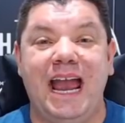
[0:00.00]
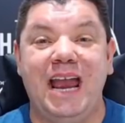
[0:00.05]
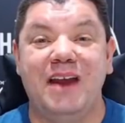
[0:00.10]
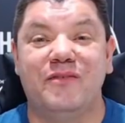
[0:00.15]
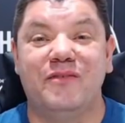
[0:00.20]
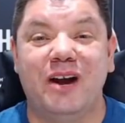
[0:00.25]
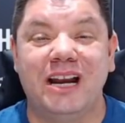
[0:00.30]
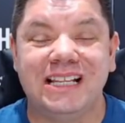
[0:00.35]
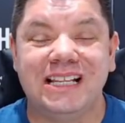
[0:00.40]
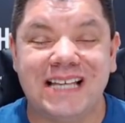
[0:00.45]
Hey
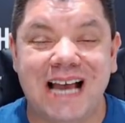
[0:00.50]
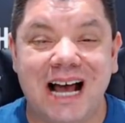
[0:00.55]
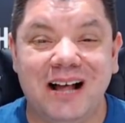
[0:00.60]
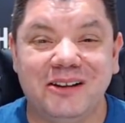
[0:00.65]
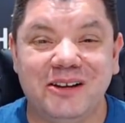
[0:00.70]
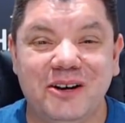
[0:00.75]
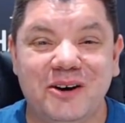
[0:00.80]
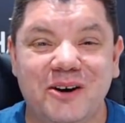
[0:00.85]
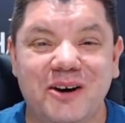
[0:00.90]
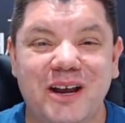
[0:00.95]
everyone, it's
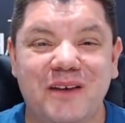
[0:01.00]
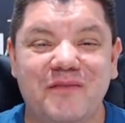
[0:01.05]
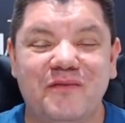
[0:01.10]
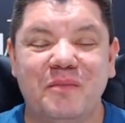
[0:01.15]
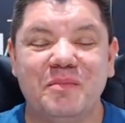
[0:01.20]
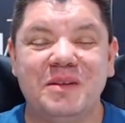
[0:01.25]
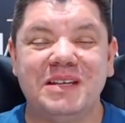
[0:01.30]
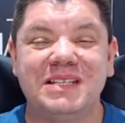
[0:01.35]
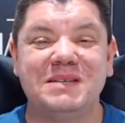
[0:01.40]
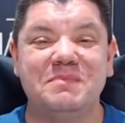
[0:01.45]
Alan here again
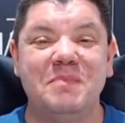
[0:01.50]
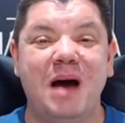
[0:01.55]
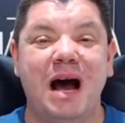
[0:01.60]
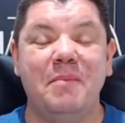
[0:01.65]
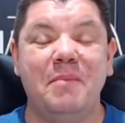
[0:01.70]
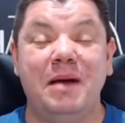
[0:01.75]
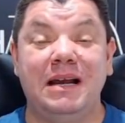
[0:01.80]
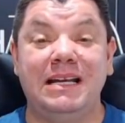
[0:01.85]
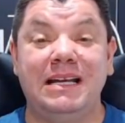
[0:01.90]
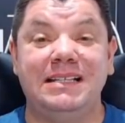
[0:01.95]
from the
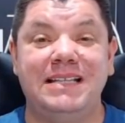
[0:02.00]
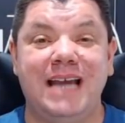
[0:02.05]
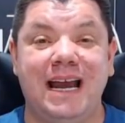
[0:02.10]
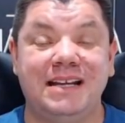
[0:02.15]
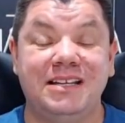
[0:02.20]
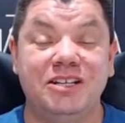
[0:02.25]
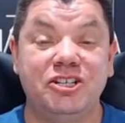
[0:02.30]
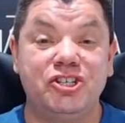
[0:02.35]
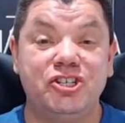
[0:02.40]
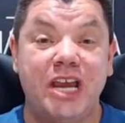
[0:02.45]
Smart Money
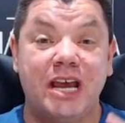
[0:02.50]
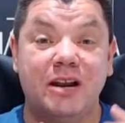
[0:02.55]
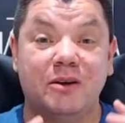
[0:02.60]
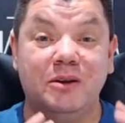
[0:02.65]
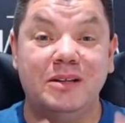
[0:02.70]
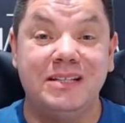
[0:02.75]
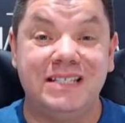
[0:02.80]
Tactics channel,